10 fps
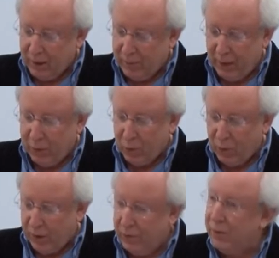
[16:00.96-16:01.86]
about the
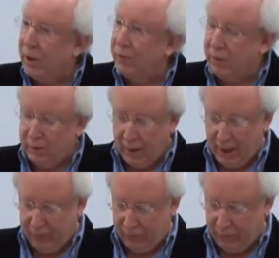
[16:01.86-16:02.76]
wonder of her
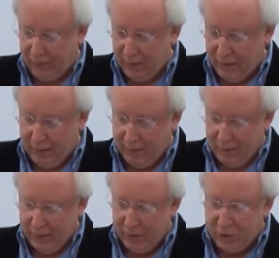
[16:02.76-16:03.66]
life,
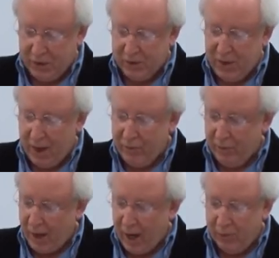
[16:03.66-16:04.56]
that she
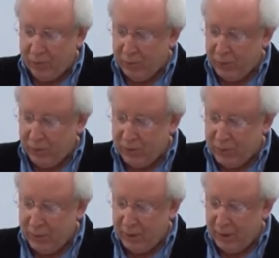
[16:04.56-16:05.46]
savored
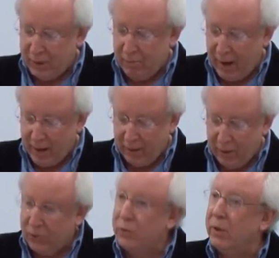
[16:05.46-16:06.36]
afternoons beneath a
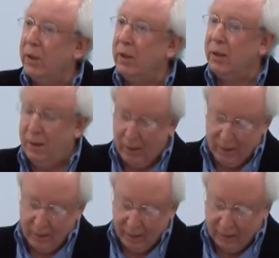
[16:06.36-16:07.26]
mango tree
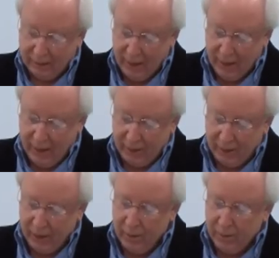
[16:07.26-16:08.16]
in a
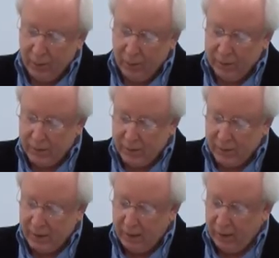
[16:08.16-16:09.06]
land Ponce
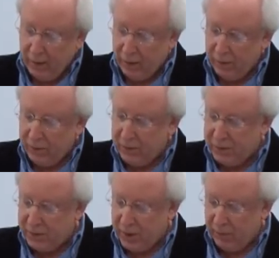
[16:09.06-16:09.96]
de Leon
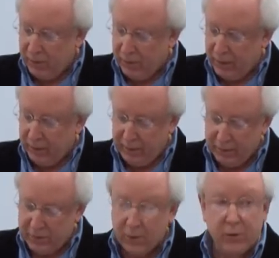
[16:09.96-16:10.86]
discovered in
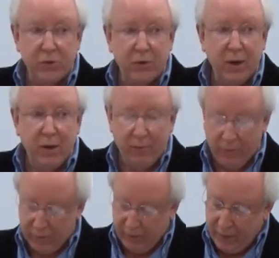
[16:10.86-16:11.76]
his search
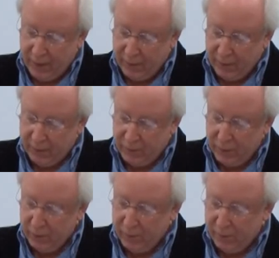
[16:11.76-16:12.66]
for the fountain of
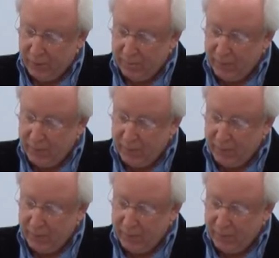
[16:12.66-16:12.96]
youth.